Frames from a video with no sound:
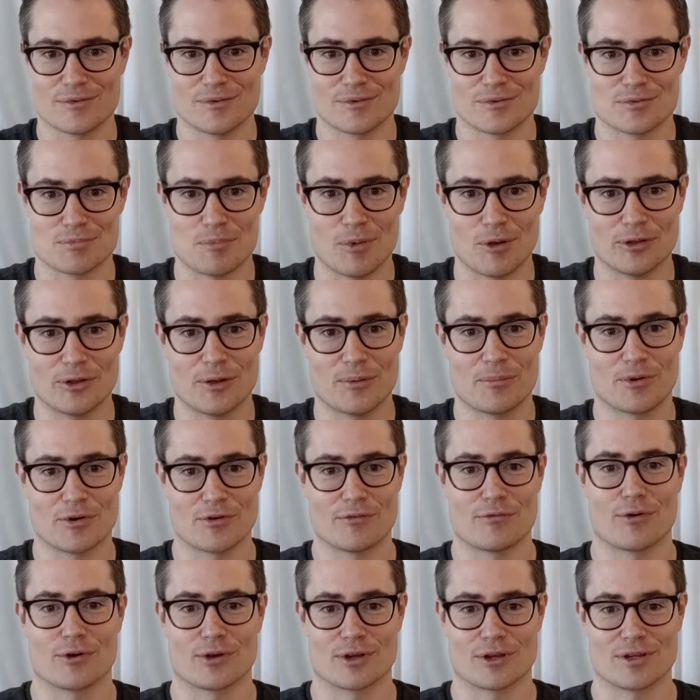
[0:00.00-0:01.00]
small number
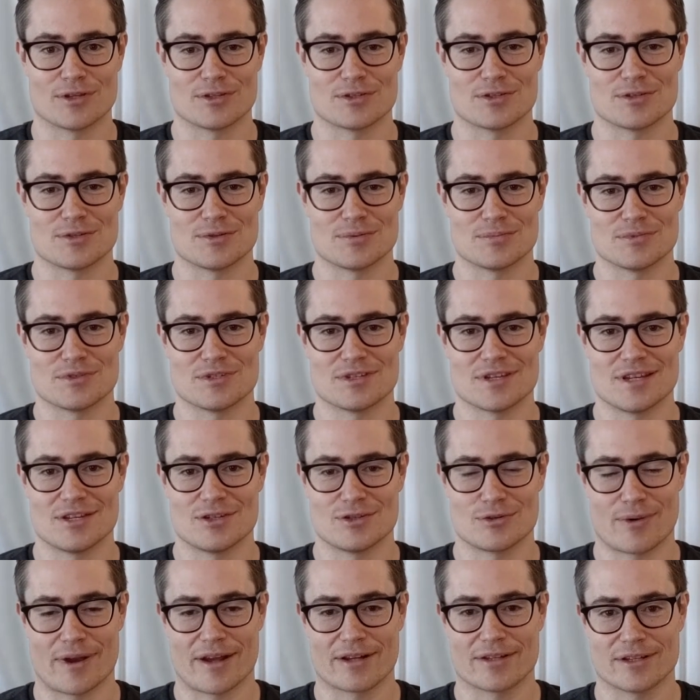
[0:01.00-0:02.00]
of organisms
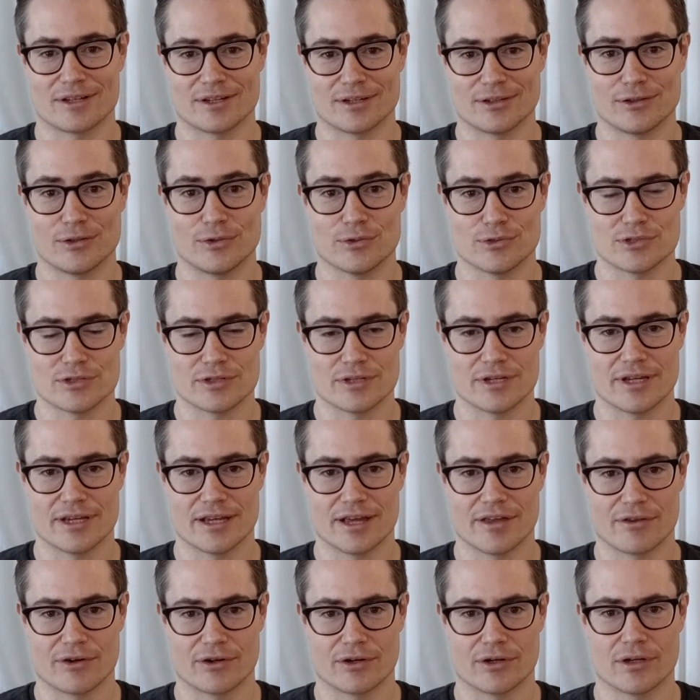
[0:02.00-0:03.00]
interacting closely
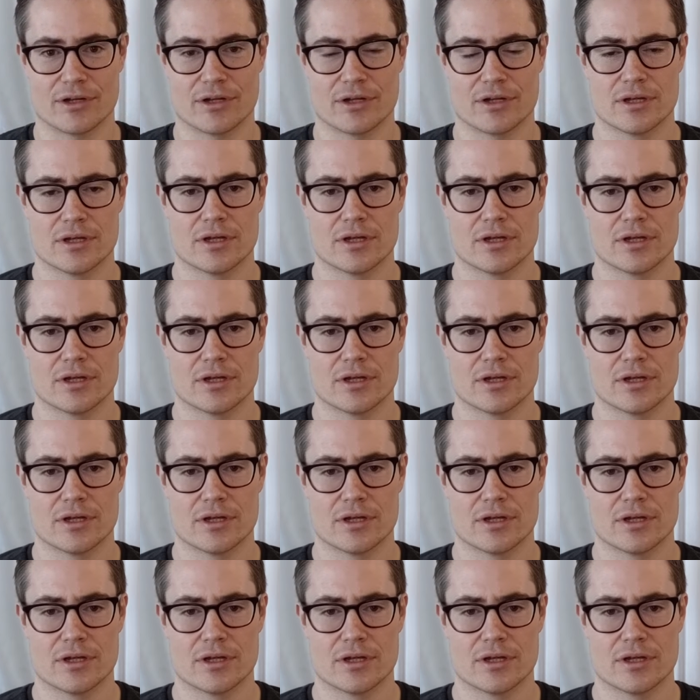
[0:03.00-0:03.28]
together,